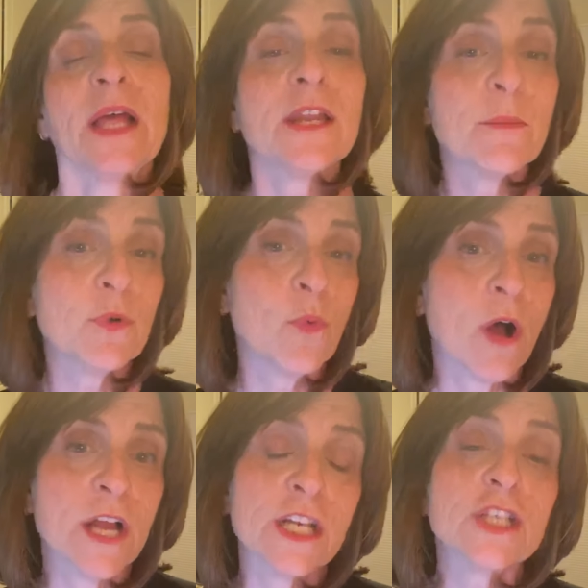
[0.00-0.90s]
Number
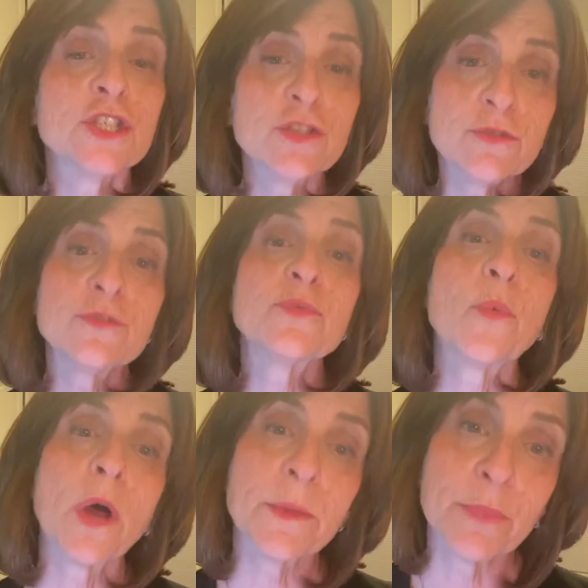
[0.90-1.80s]
one, choose
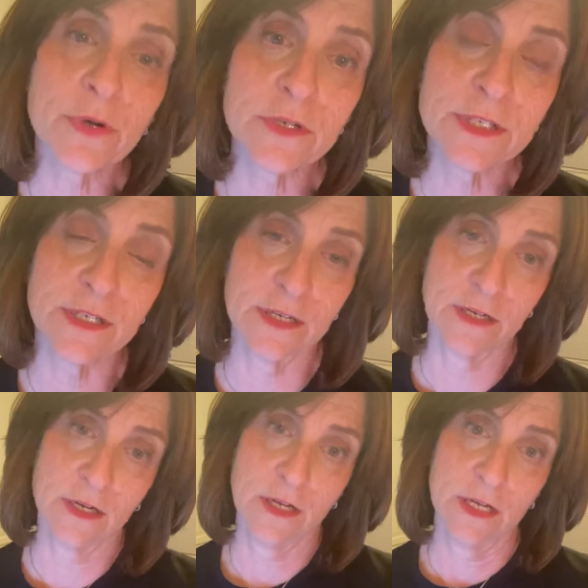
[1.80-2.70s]
one
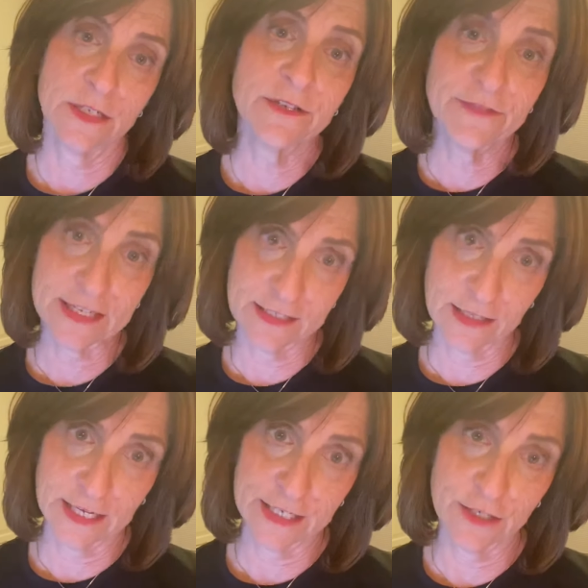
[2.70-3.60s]
person to
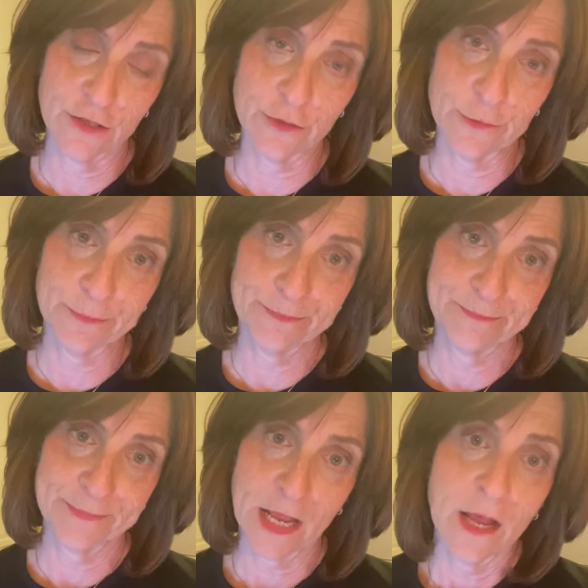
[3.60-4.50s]
ventilate to.
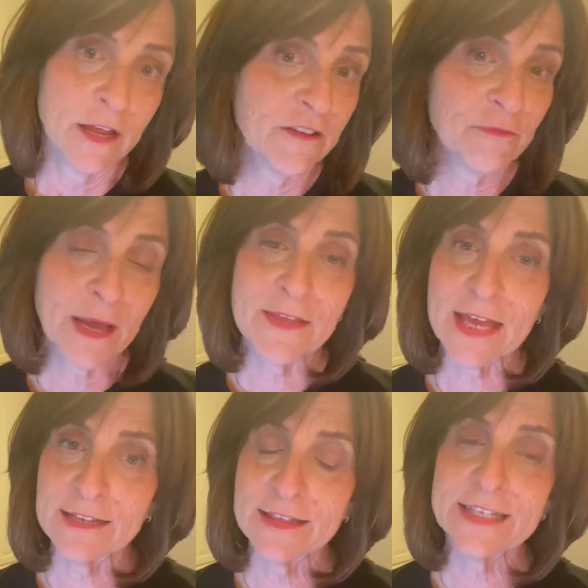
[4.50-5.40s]
If by the
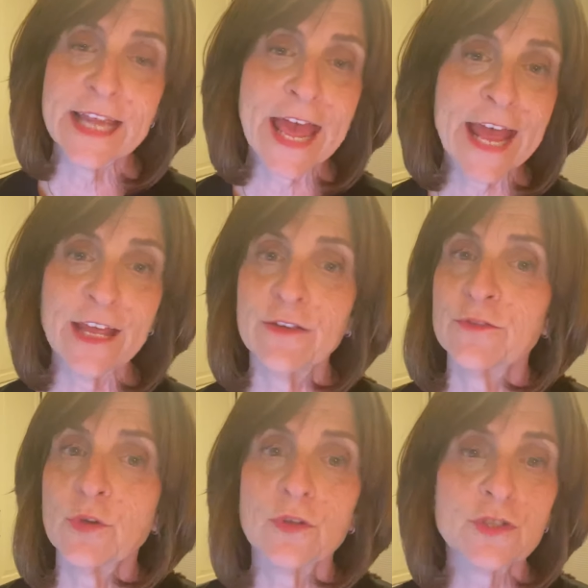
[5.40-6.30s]
end of the day, you've
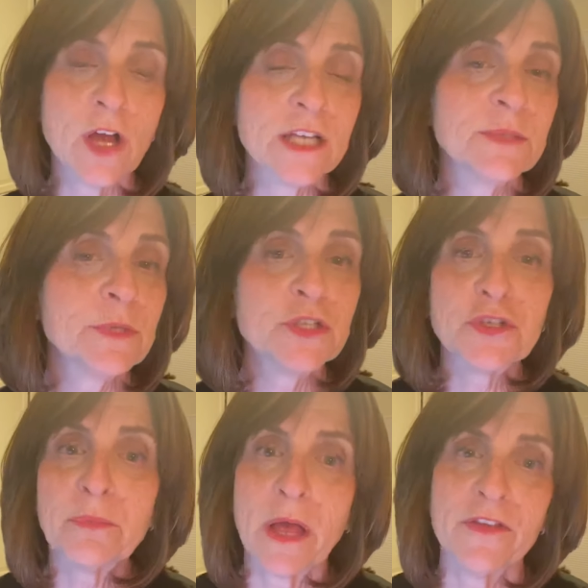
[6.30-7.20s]
told your husband, your
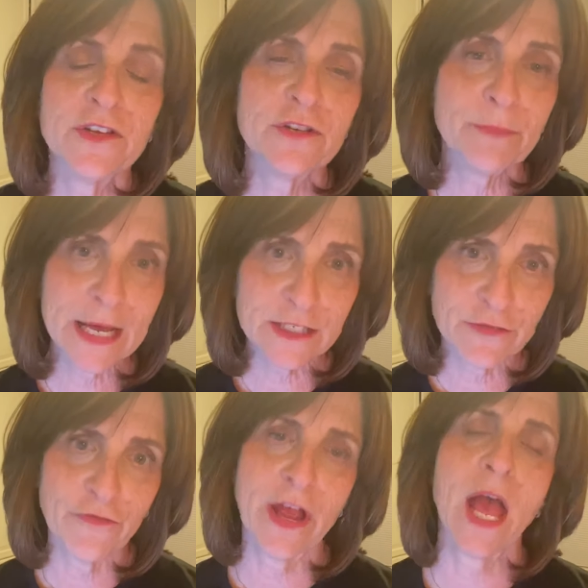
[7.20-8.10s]
mother, your best
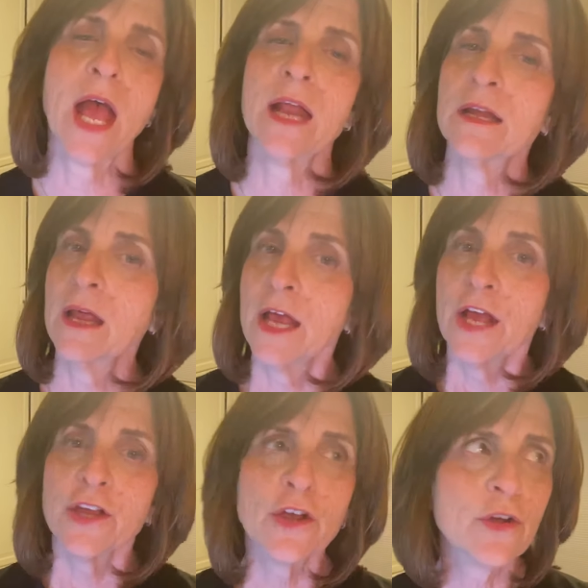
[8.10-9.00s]
friend,
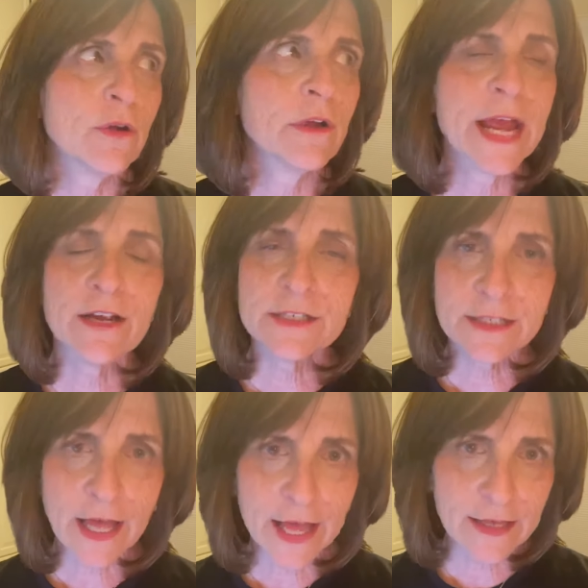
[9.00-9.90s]
your
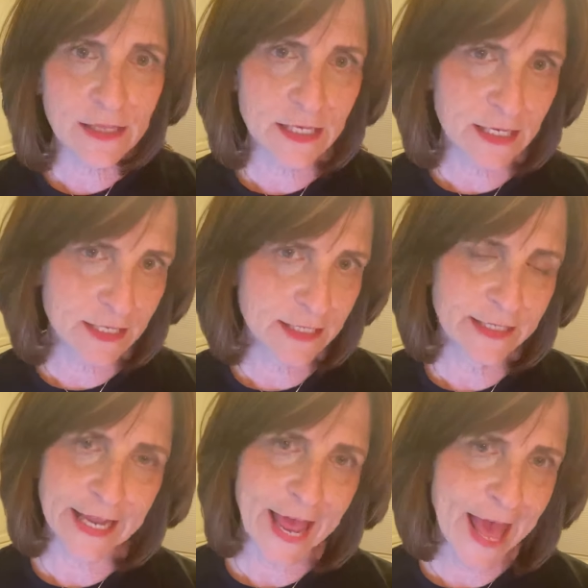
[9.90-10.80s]
hairstylist,
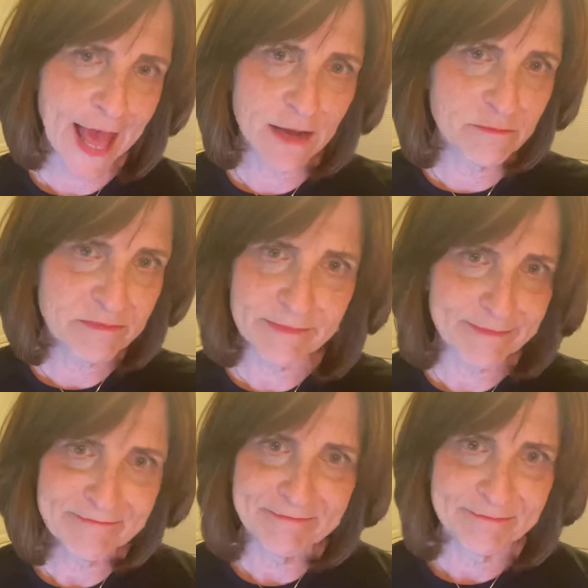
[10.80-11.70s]
and
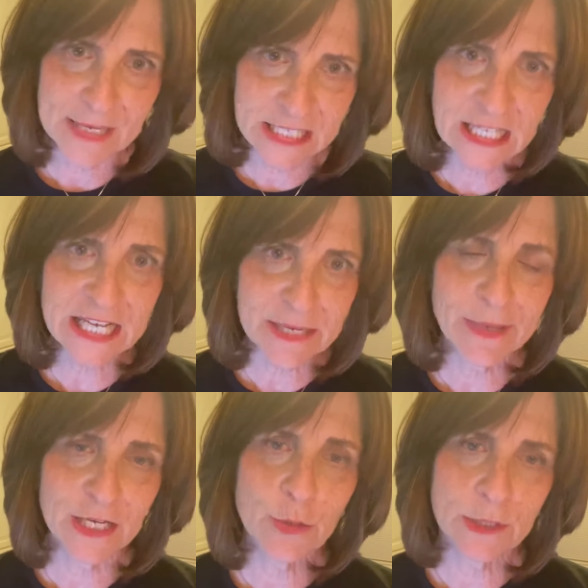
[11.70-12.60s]
basically
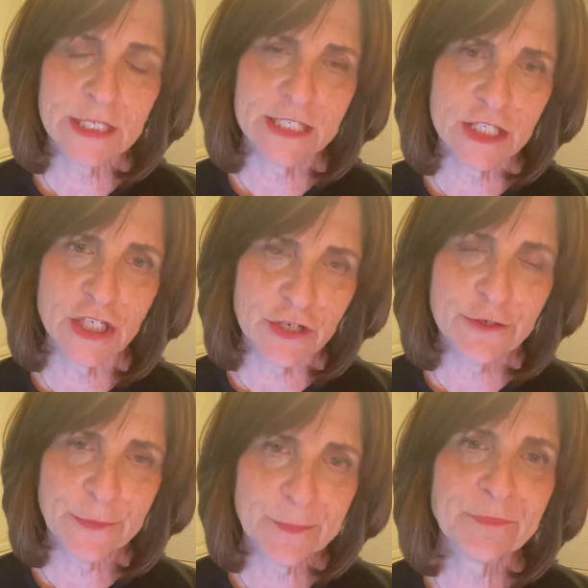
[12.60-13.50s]
anybody who would listen to
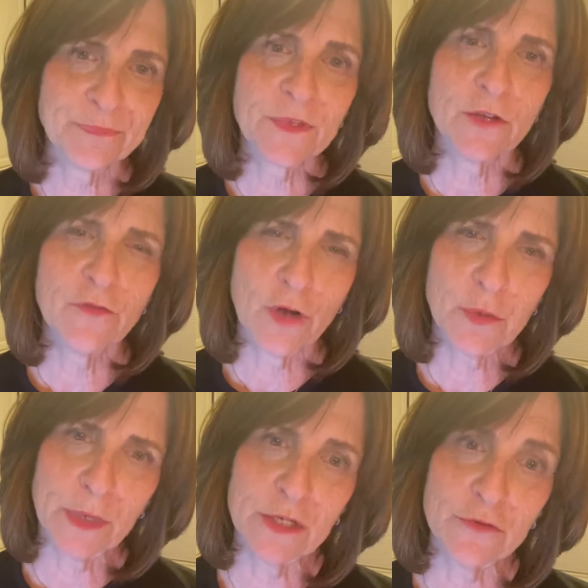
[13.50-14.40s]
you, you've gone
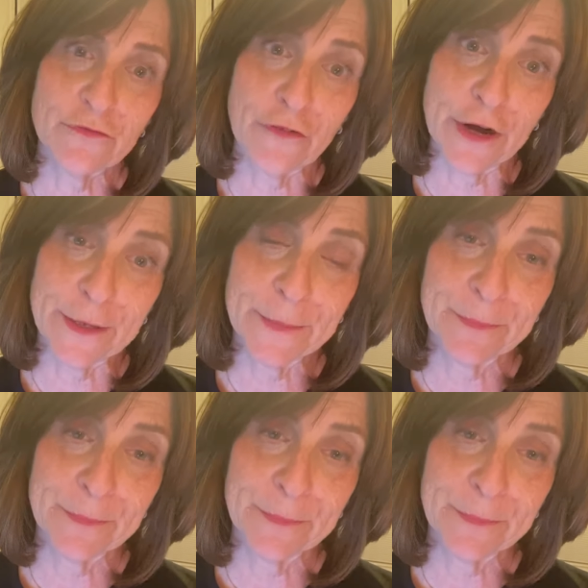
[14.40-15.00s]
way too far.